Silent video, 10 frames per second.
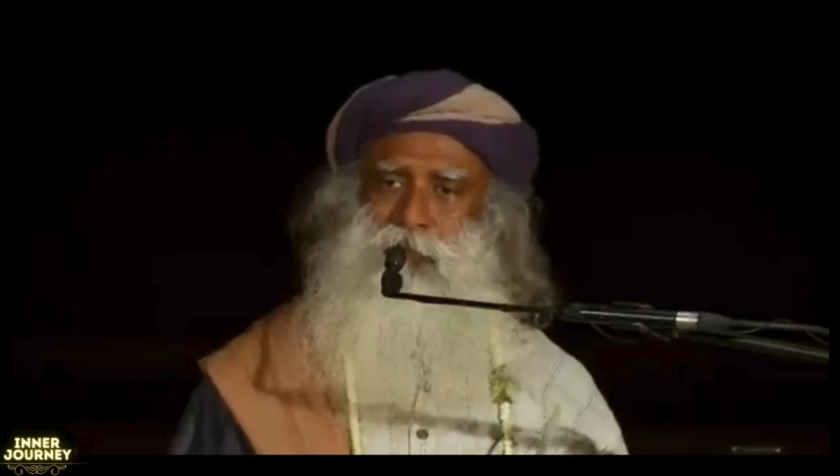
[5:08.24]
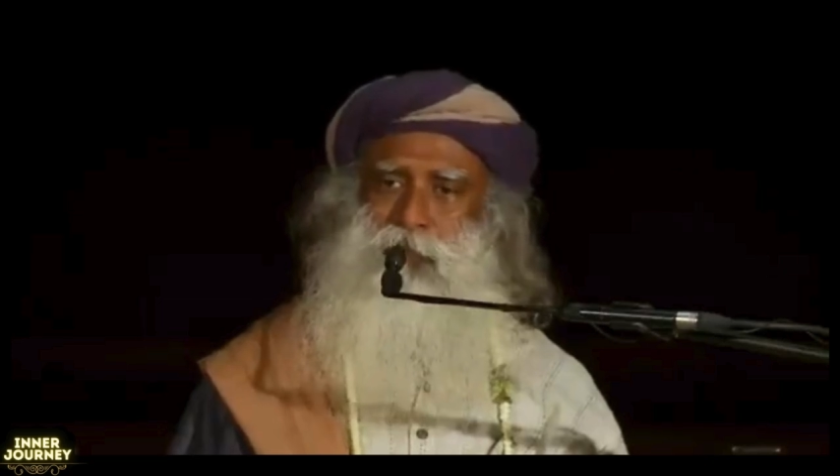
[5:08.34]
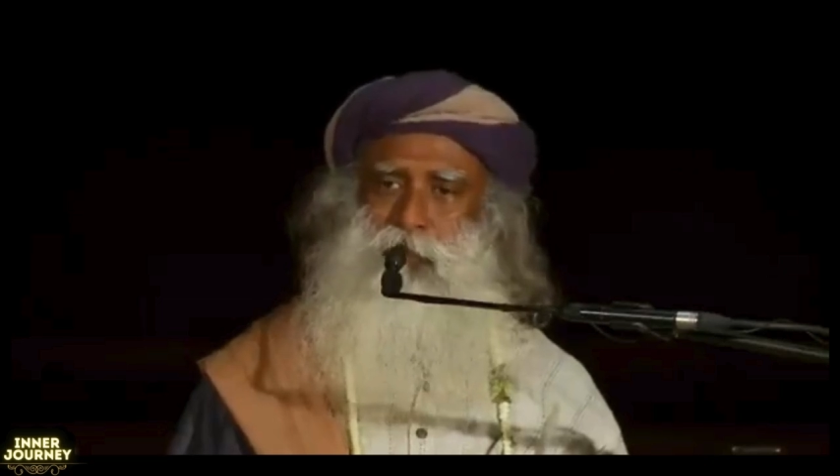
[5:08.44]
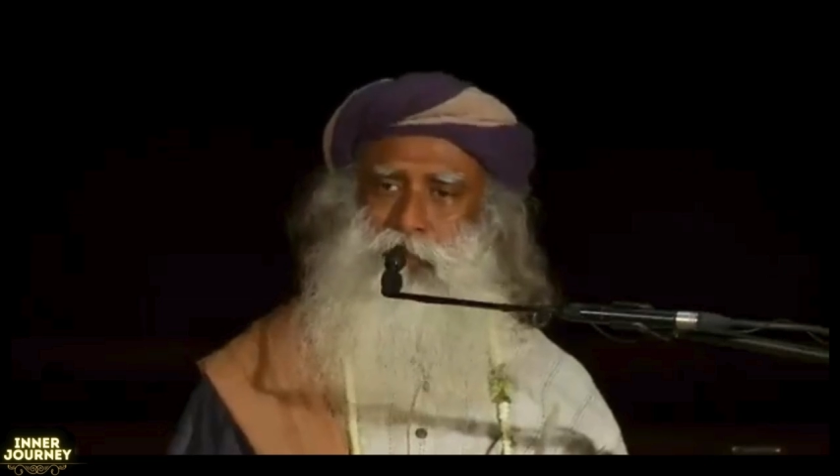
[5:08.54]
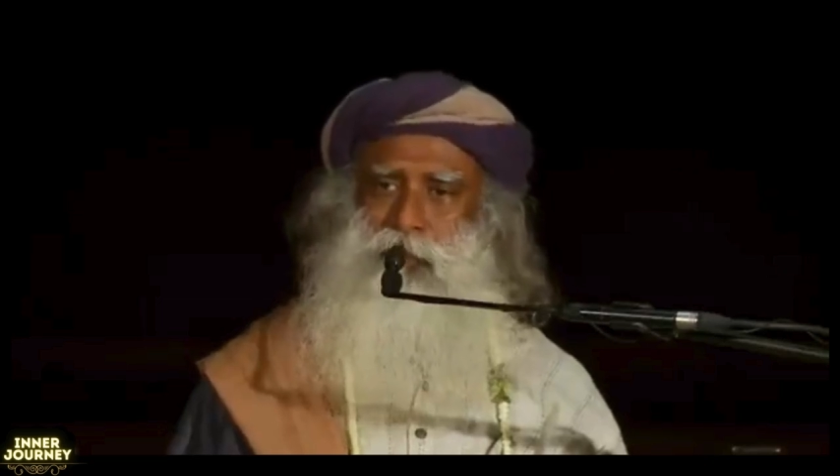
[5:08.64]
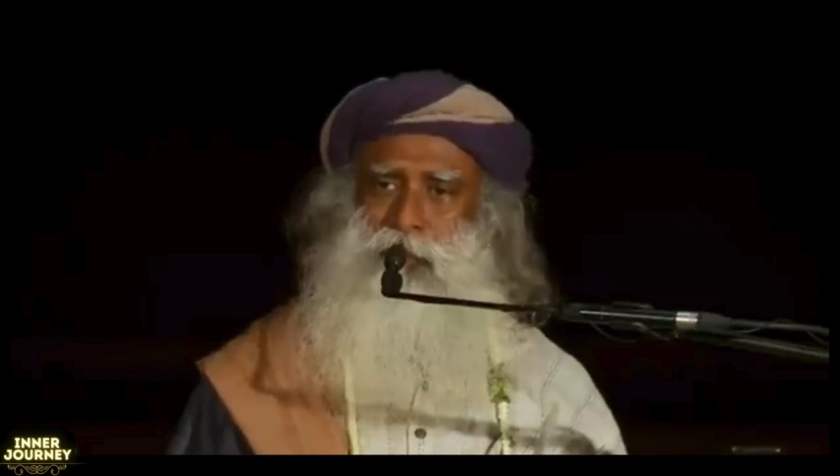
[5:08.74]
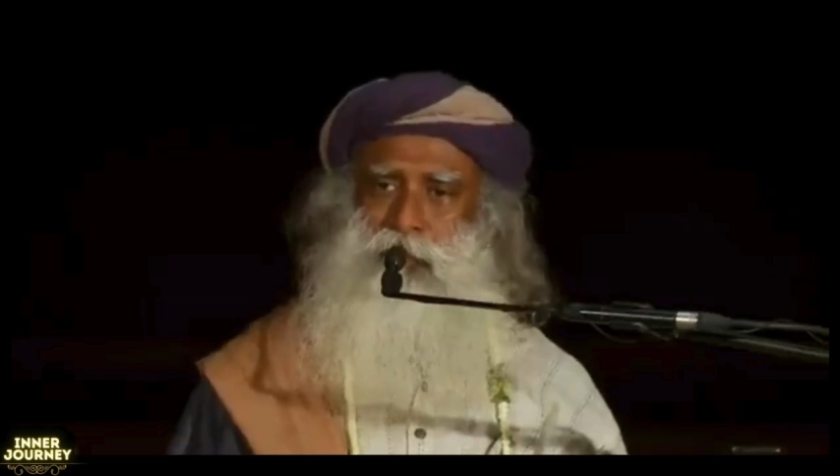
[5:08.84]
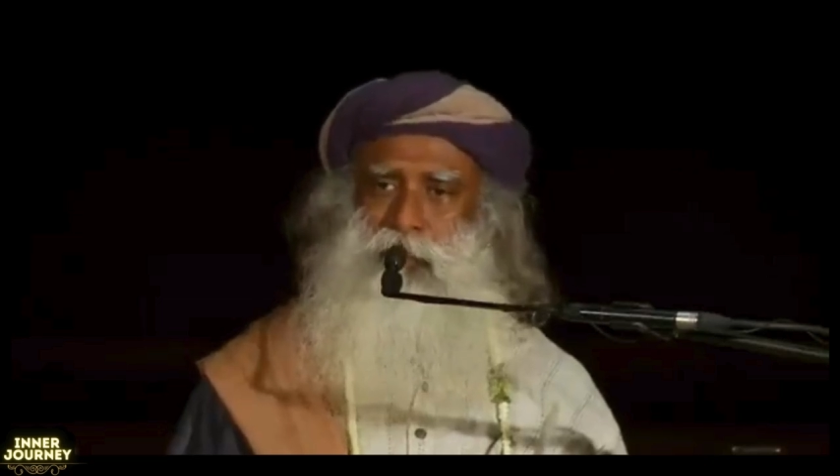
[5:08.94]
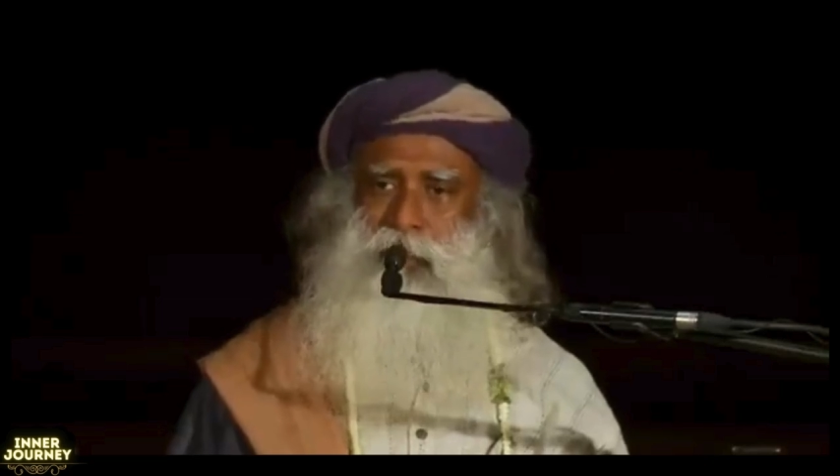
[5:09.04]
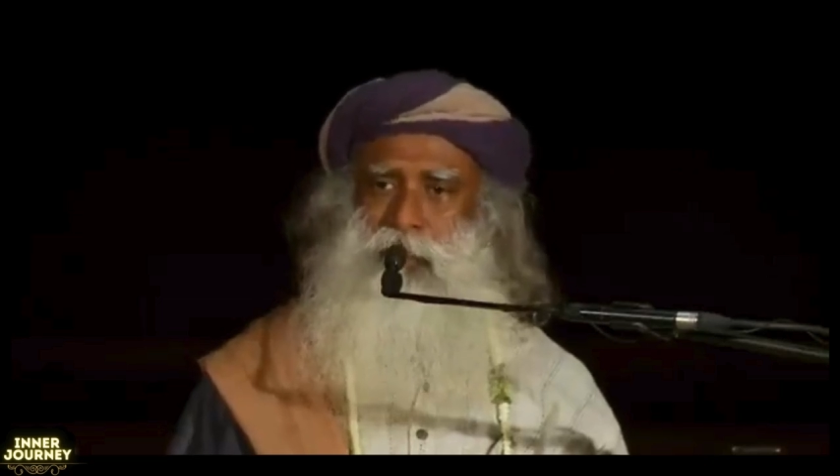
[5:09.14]
The seed
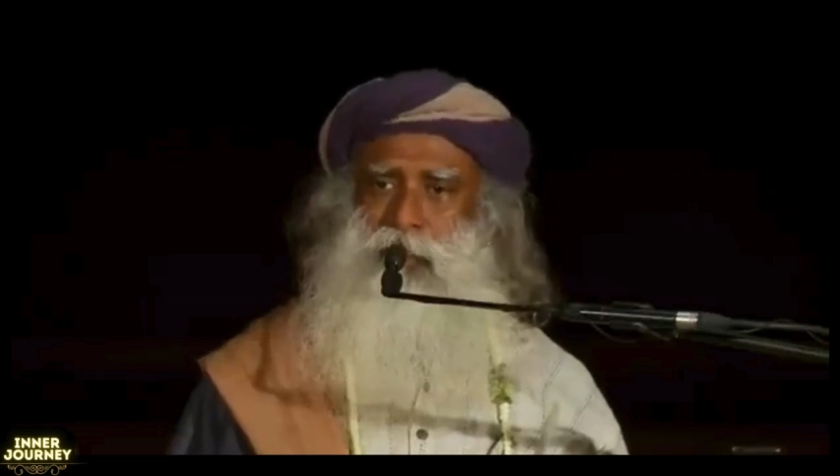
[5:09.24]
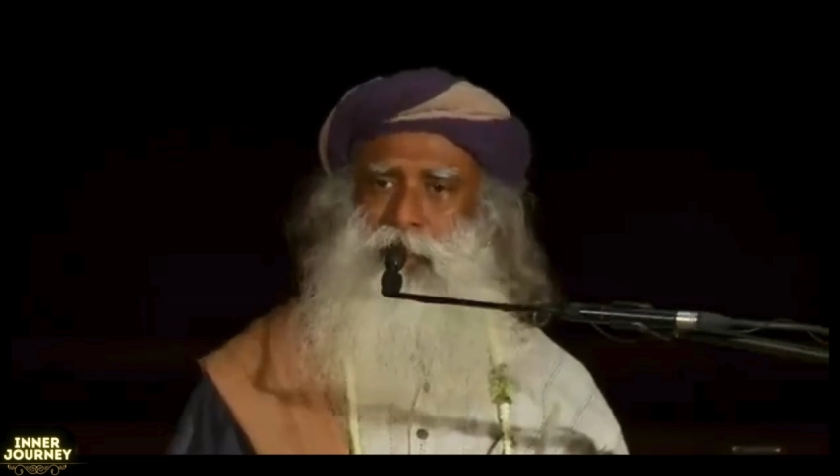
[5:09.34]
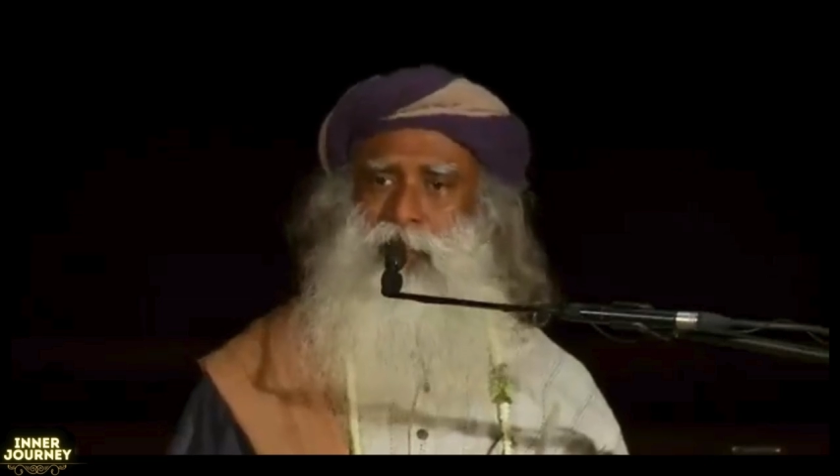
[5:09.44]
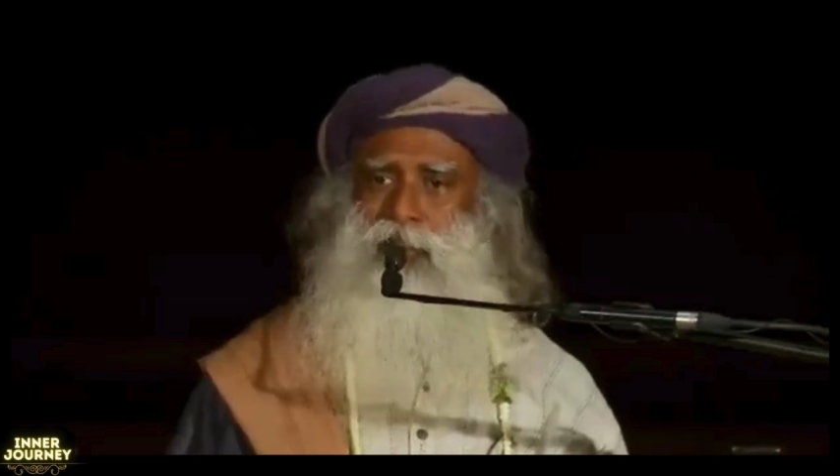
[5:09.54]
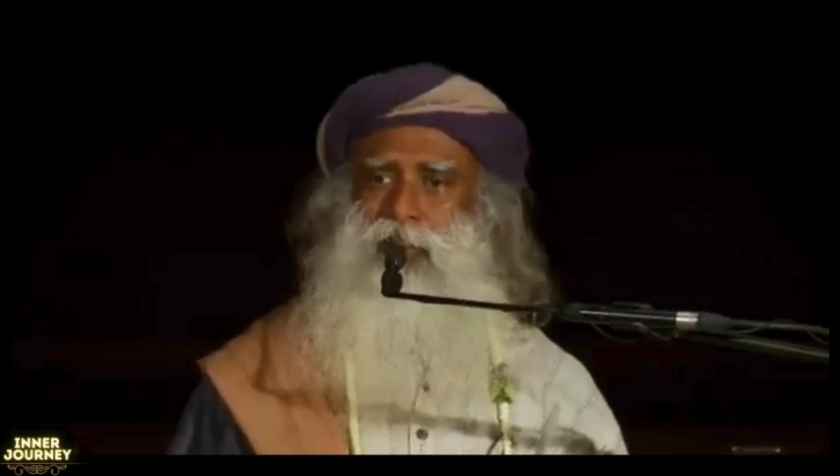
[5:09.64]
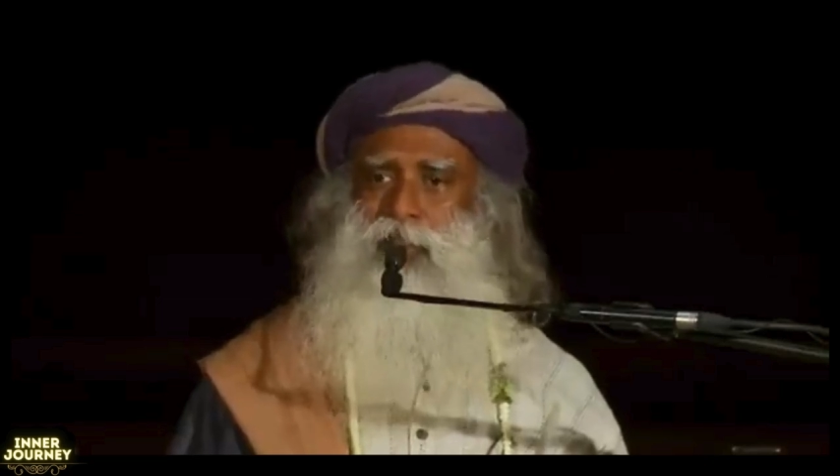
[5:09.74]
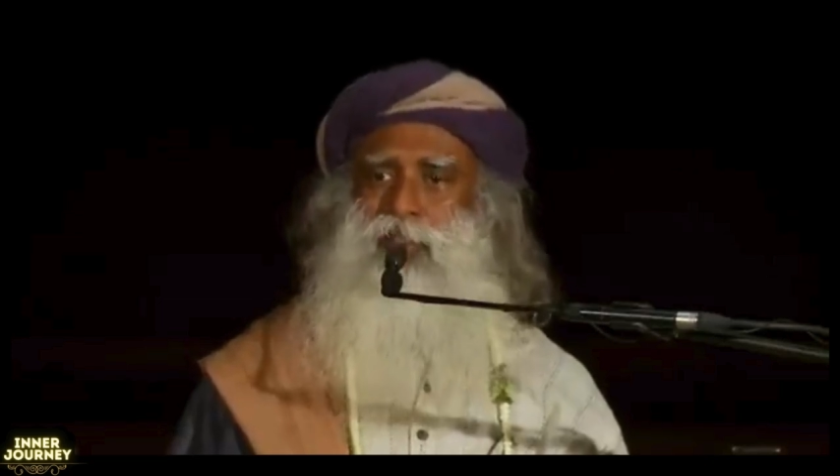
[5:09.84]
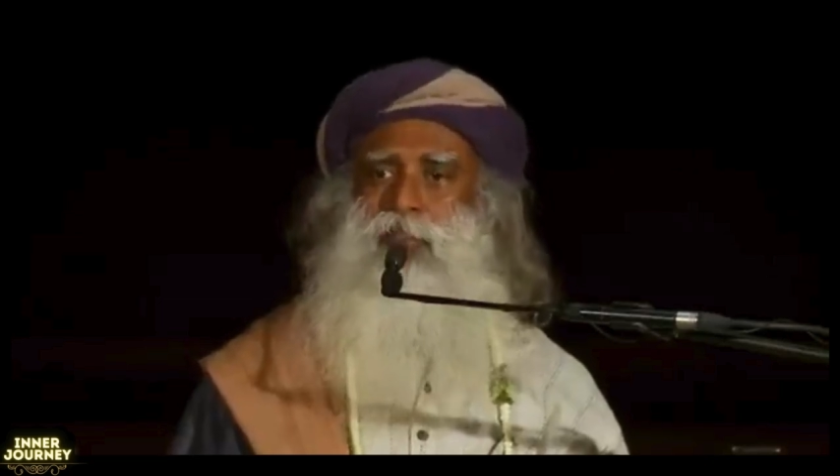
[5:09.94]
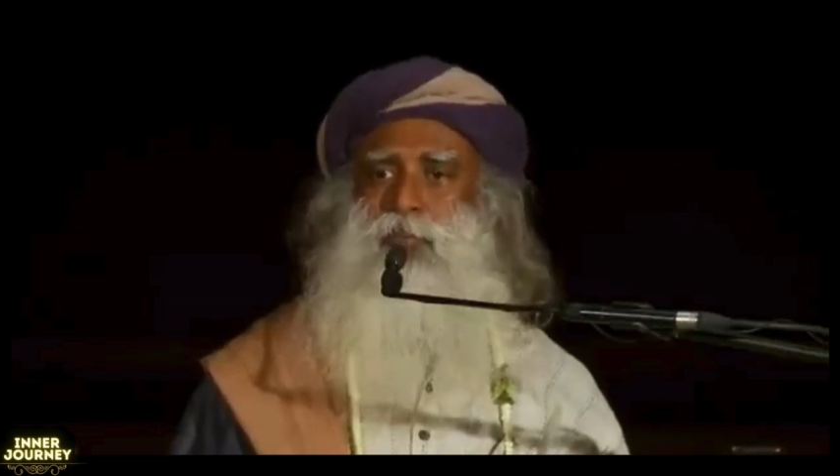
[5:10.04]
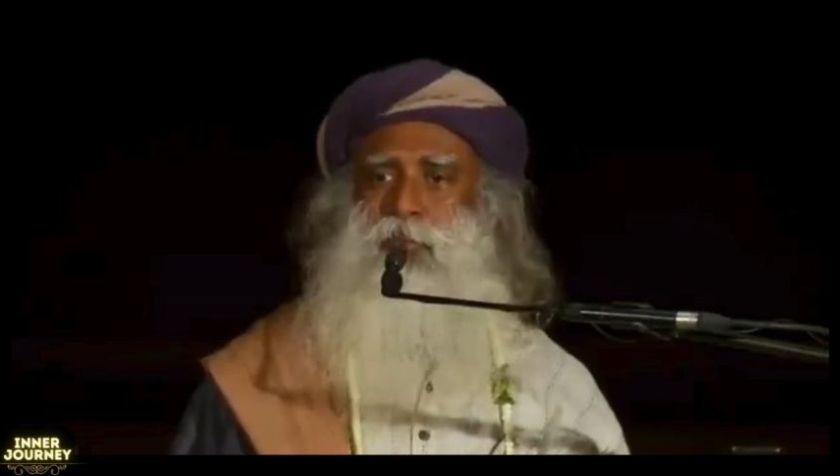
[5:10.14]
will get the necessary
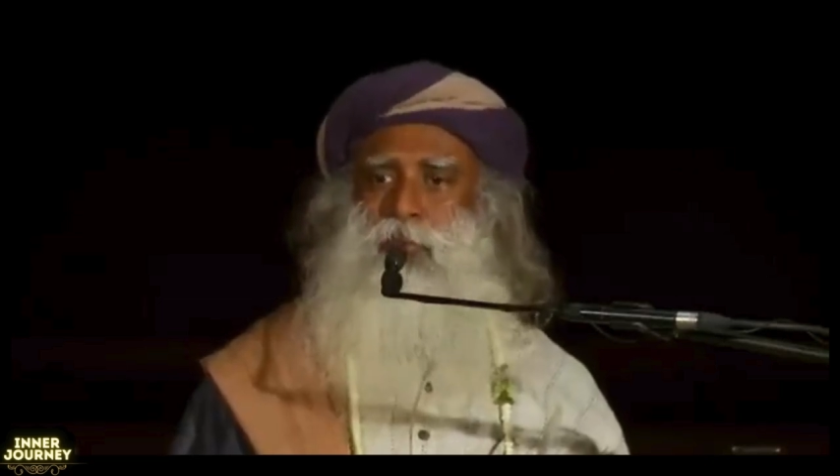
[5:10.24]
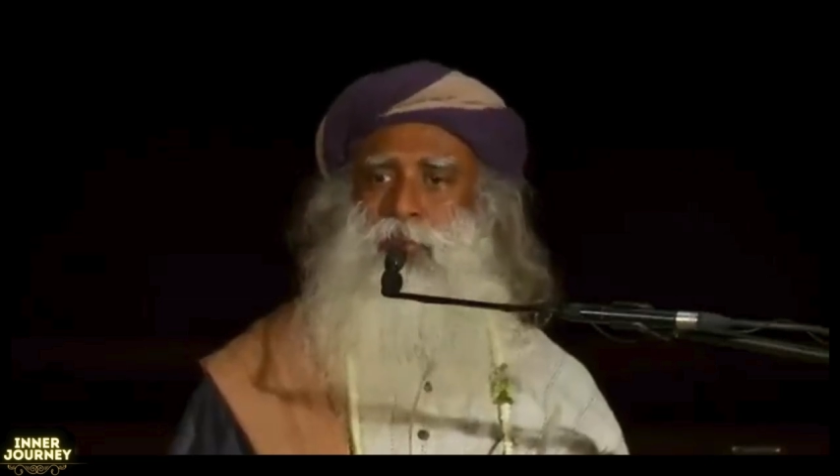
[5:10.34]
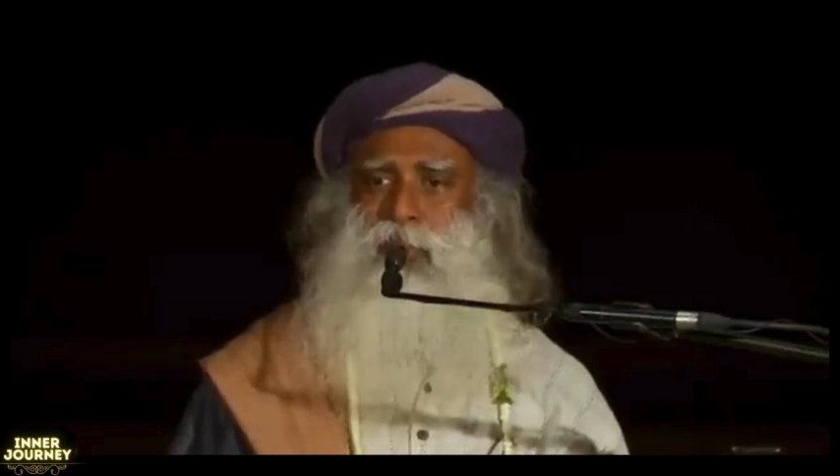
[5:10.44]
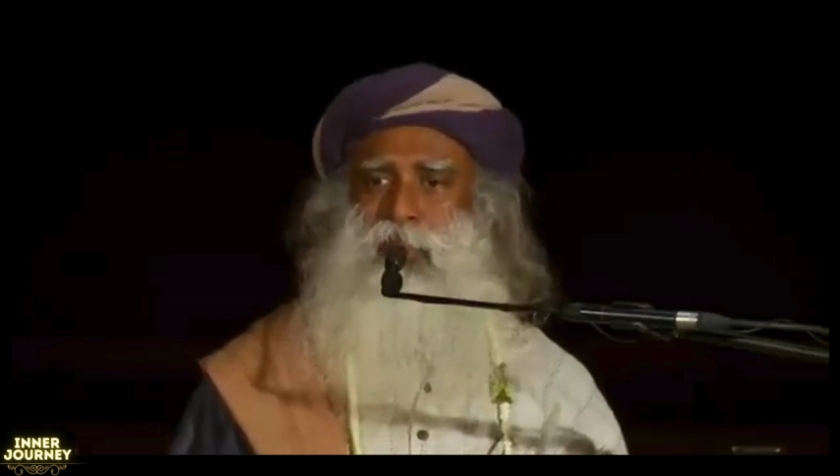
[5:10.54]
support